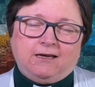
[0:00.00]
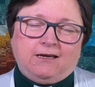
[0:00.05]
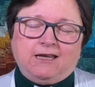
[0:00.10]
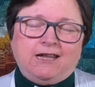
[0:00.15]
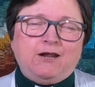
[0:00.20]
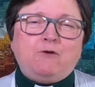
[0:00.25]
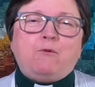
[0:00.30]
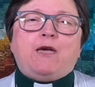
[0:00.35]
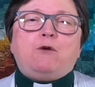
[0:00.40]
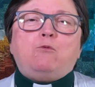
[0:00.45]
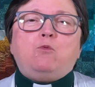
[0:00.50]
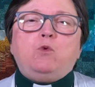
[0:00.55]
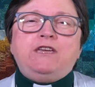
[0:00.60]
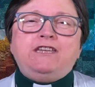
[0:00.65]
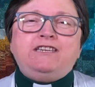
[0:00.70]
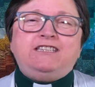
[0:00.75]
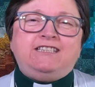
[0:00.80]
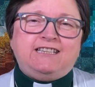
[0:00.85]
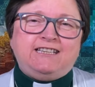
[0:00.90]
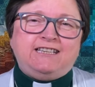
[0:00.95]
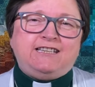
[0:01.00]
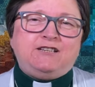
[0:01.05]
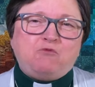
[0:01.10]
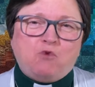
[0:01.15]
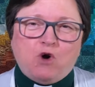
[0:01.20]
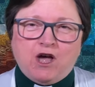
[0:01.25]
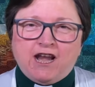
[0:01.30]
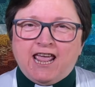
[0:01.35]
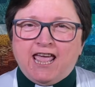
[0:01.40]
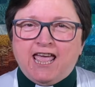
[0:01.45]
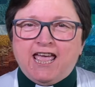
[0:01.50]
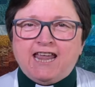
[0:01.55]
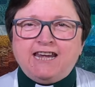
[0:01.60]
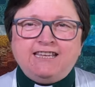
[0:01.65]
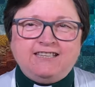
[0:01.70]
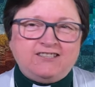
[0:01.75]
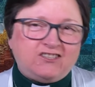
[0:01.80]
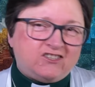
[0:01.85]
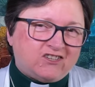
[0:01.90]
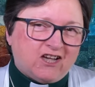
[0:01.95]
Anyway, we did what
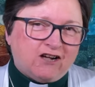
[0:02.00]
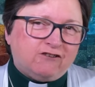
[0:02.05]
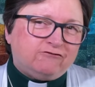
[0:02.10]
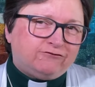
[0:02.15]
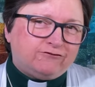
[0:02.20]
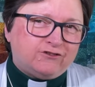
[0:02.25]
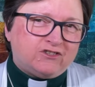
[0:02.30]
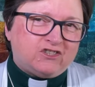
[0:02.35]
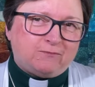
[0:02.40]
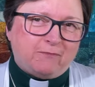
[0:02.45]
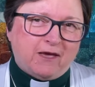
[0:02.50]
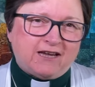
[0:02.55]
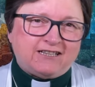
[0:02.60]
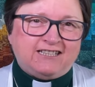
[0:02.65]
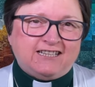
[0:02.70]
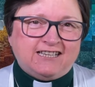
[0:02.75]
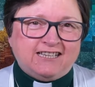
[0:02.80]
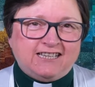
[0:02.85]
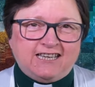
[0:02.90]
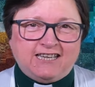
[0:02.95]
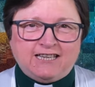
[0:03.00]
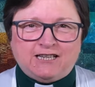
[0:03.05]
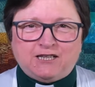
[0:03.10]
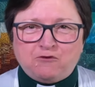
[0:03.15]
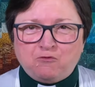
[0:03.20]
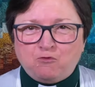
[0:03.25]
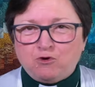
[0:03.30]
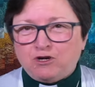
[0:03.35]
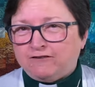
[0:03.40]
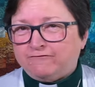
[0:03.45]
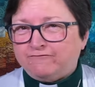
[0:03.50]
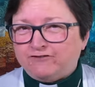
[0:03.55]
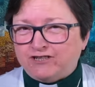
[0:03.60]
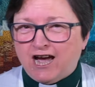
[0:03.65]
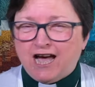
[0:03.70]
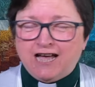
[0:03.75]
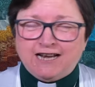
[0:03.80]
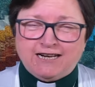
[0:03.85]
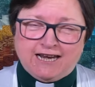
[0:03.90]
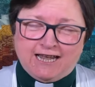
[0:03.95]
any self respecting kid would have
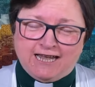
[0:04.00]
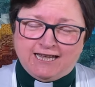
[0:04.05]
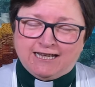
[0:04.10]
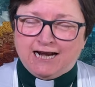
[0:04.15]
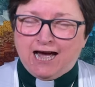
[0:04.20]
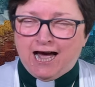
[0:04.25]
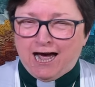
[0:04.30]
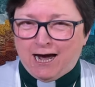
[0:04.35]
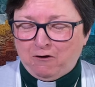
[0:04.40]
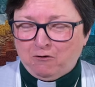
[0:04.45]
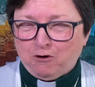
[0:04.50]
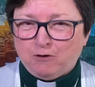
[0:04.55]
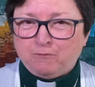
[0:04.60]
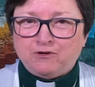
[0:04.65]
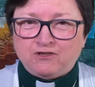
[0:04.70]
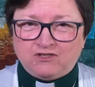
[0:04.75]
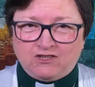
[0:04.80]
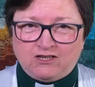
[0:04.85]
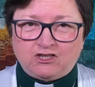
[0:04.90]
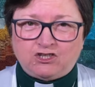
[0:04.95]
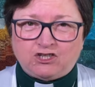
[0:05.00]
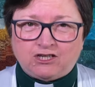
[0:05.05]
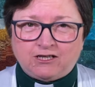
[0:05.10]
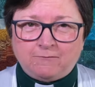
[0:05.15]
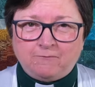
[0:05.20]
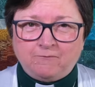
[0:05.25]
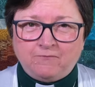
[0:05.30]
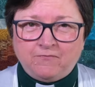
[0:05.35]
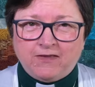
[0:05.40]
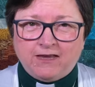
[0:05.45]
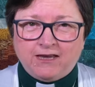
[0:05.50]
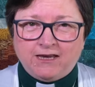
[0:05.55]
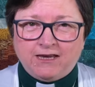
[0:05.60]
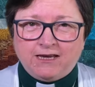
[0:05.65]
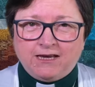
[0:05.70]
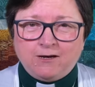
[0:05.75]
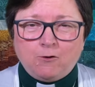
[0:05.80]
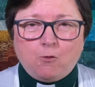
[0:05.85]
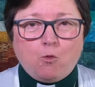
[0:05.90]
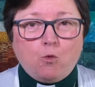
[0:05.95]
done in our position.
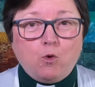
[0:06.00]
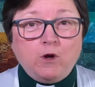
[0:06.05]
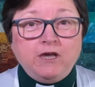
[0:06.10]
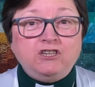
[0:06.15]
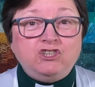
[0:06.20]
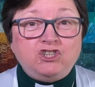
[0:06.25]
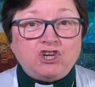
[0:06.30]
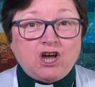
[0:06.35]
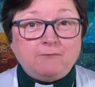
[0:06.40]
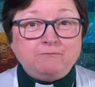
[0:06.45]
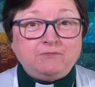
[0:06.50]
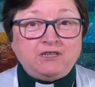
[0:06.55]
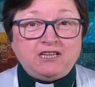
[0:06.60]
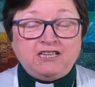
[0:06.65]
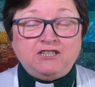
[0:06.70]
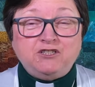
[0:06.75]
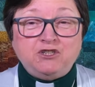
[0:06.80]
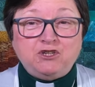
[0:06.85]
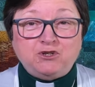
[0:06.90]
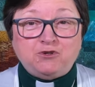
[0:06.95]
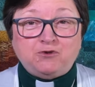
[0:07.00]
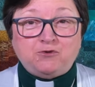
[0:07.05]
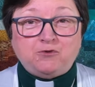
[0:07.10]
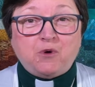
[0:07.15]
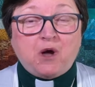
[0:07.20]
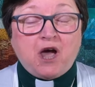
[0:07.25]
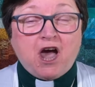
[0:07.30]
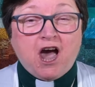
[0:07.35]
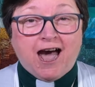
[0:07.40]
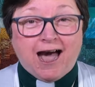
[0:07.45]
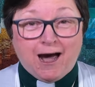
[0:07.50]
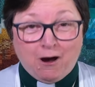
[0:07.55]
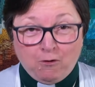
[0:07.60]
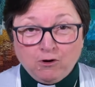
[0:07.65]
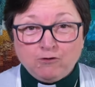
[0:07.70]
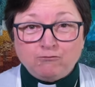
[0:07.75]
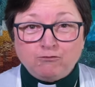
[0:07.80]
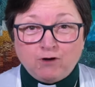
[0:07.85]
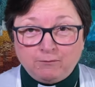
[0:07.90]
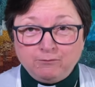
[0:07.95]
We jumped into
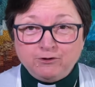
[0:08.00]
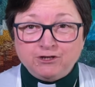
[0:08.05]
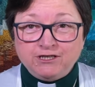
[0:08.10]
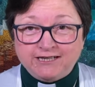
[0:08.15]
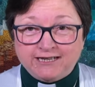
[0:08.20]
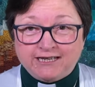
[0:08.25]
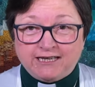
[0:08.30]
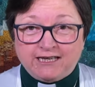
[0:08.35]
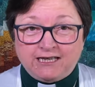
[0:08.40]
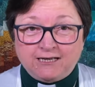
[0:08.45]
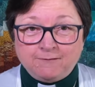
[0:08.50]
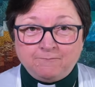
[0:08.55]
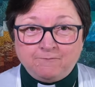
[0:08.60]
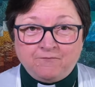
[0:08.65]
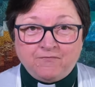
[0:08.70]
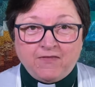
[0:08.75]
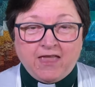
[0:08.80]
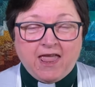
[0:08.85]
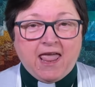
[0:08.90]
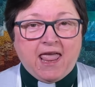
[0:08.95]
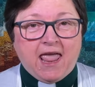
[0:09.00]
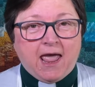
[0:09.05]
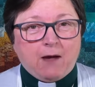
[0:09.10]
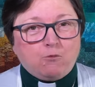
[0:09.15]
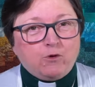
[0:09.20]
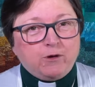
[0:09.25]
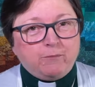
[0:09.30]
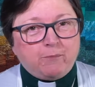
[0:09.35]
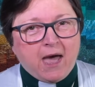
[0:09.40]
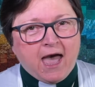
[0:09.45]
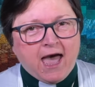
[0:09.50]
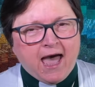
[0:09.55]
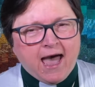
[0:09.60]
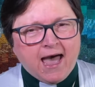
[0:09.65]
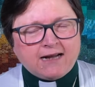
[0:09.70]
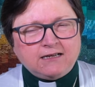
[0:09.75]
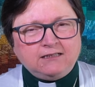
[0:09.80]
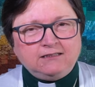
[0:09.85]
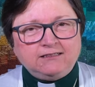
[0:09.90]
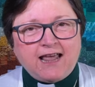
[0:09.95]
our rubber dinghy and we
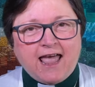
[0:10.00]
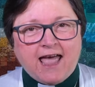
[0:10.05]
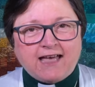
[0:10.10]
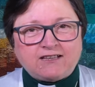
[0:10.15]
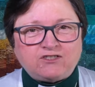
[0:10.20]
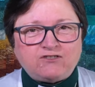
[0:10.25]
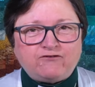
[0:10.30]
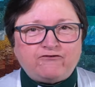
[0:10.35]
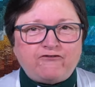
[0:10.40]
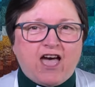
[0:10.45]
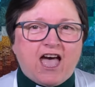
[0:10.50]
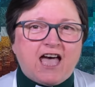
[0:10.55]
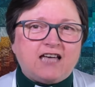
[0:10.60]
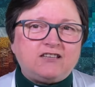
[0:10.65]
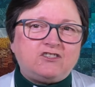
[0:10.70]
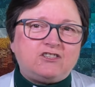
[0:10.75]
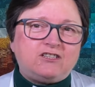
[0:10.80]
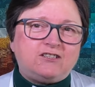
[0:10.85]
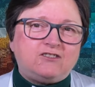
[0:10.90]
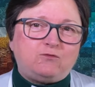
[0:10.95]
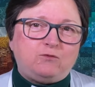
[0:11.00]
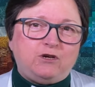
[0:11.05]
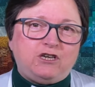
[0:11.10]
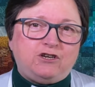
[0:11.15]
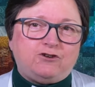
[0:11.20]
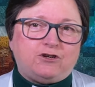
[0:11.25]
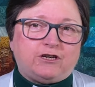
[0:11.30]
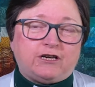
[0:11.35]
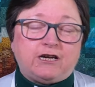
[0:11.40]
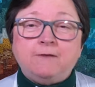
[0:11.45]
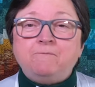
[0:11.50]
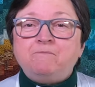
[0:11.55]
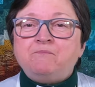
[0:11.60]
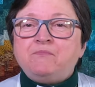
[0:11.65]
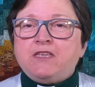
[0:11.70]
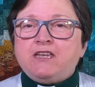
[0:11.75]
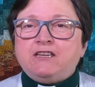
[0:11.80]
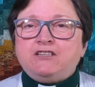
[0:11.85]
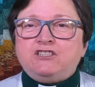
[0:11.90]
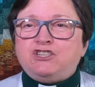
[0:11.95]
paddled as fast as we could
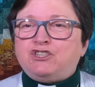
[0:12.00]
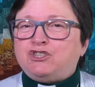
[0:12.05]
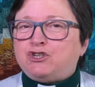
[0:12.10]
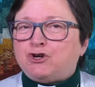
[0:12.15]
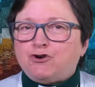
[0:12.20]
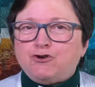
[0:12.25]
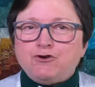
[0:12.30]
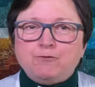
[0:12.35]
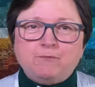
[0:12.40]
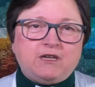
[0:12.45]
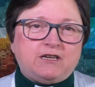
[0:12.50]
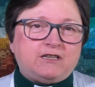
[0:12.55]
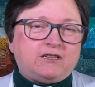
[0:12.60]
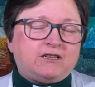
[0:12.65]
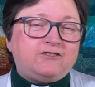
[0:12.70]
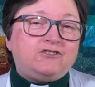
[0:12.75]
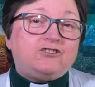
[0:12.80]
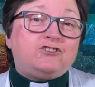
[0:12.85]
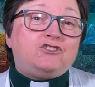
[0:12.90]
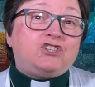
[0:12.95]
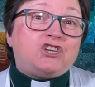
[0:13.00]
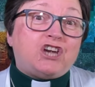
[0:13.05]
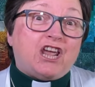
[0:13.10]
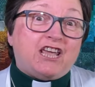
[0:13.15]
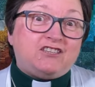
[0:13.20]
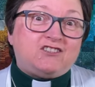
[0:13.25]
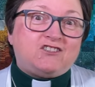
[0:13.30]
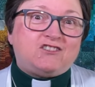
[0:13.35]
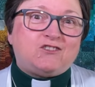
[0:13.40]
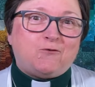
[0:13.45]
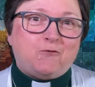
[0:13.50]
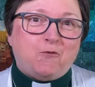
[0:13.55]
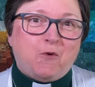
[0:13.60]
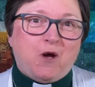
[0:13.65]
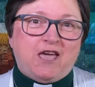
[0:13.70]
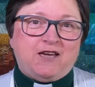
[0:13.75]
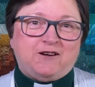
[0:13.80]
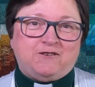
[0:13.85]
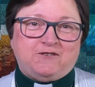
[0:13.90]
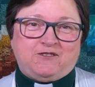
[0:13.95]
determined to chase
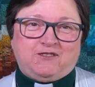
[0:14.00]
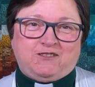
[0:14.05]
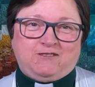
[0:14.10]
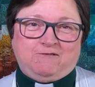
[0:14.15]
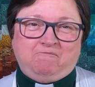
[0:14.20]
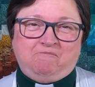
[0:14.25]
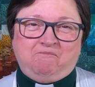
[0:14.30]
whales.